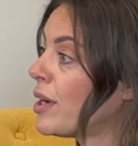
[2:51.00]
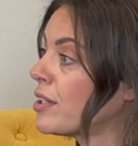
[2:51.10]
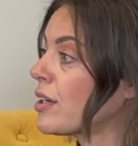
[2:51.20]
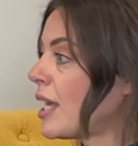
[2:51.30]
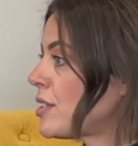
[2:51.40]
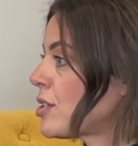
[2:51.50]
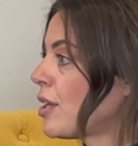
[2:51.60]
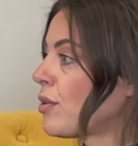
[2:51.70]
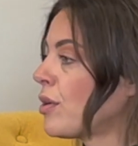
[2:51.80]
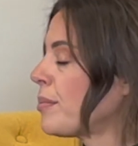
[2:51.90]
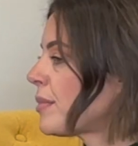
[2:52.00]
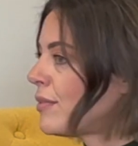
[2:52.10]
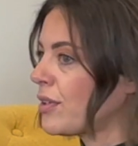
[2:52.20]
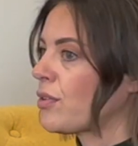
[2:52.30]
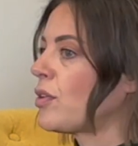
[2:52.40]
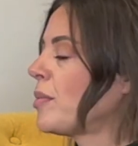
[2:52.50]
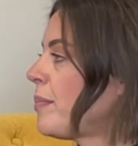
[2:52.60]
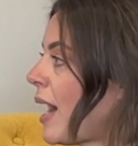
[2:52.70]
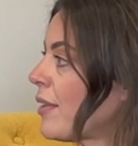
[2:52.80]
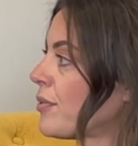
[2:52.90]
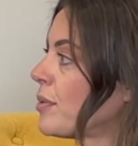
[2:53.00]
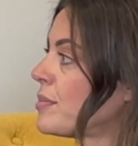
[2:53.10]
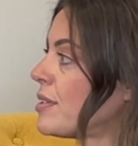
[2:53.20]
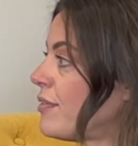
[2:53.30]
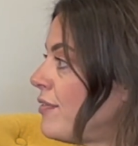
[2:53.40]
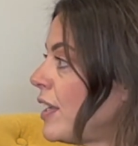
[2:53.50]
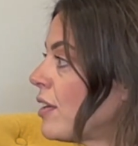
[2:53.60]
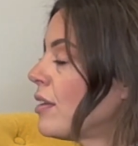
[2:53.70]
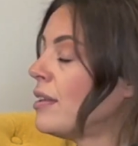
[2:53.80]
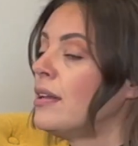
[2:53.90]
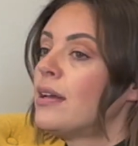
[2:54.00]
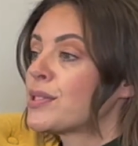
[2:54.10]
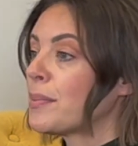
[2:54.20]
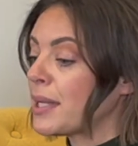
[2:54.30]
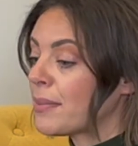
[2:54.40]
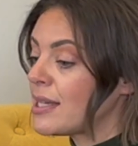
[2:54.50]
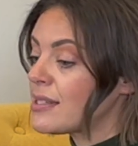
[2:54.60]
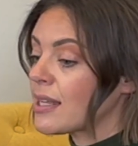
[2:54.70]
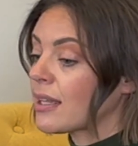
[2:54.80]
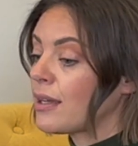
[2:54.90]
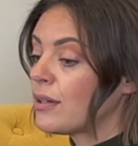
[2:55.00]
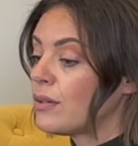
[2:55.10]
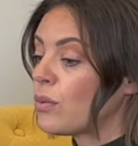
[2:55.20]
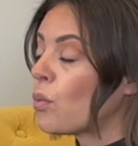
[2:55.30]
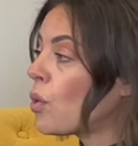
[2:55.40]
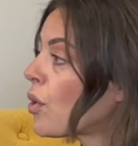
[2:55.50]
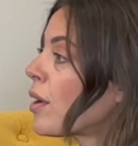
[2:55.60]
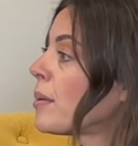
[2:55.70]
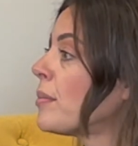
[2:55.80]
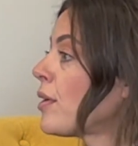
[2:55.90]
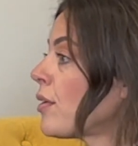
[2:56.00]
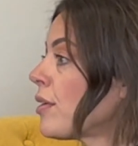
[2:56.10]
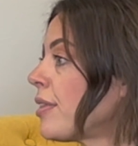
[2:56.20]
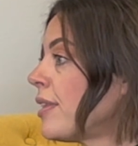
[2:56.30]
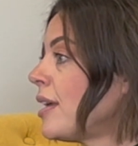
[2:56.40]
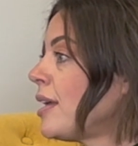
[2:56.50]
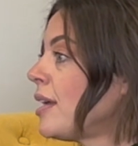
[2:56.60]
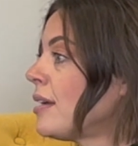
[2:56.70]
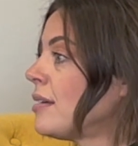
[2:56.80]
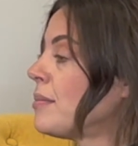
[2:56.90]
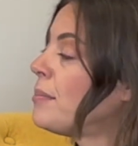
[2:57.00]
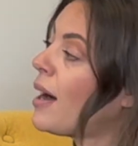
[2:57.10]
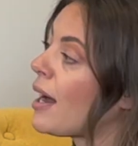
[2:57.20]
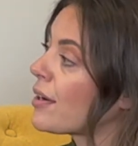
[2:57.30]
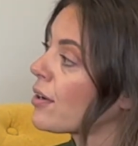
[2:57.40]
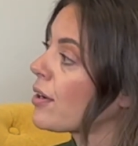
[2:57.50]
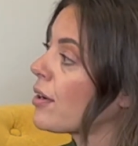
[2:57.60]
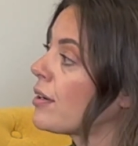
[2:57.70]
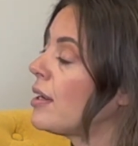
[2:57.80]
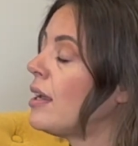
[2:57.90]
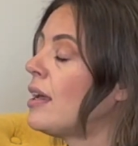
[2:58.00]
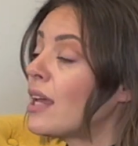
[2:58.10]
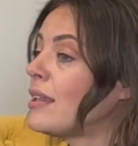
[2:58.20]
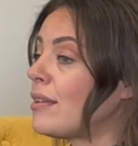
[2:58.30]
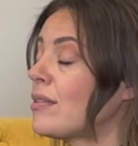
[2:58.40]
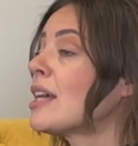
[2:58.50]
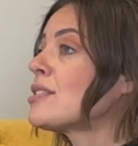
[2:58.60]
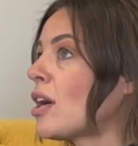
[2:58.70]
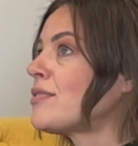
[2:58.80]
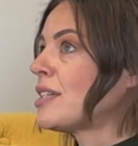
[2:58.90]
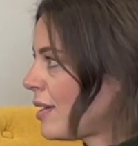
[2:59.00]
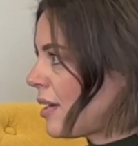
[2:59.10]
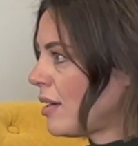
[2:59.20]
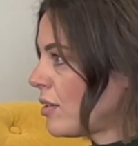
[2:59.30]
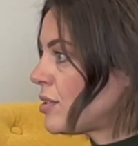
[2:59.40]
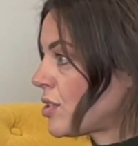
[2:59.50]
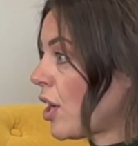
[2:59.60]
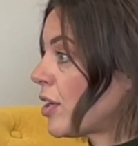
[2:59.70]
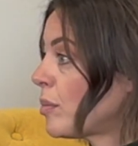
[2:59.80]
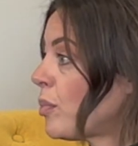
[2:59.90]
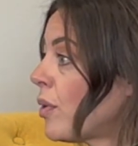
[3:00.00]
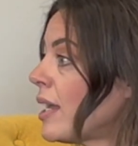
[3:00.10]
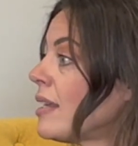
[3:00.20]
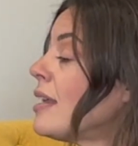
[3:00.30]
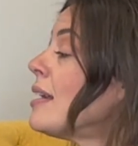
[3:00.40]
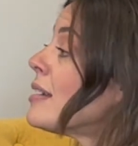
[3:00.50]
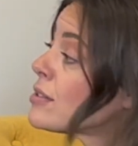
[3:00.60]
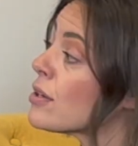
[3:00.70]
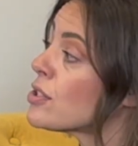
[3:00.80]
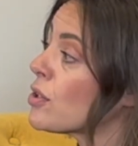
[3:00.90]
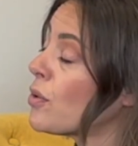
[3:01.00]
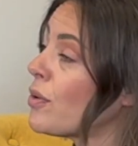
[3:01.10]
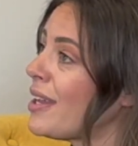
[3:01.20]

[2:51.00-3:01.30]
your kitchen or living room or bathroom to feel. Somebody might say like warm, earthy, modern. That is often a good starting point. It's also,